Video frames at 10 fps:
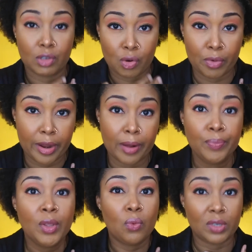career
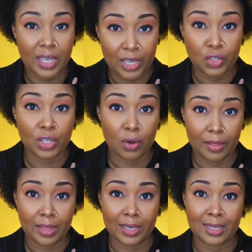was hinging
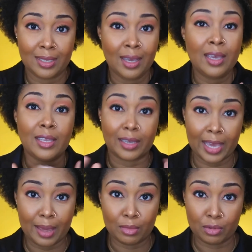on this. You came